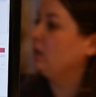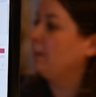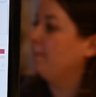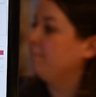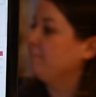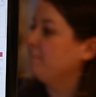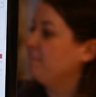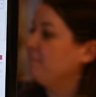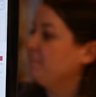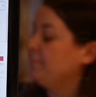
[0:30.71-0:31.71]

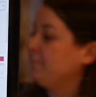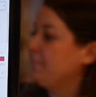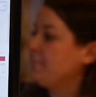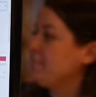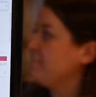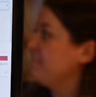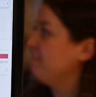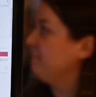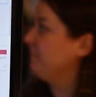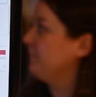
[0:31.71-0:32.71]

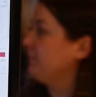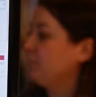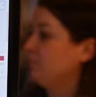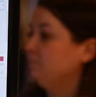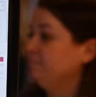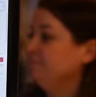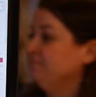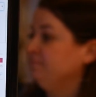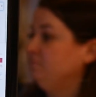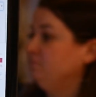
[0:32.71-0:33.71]

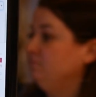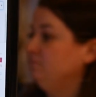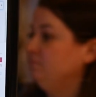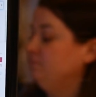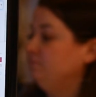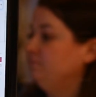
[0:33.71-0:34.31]
Nobody speaks.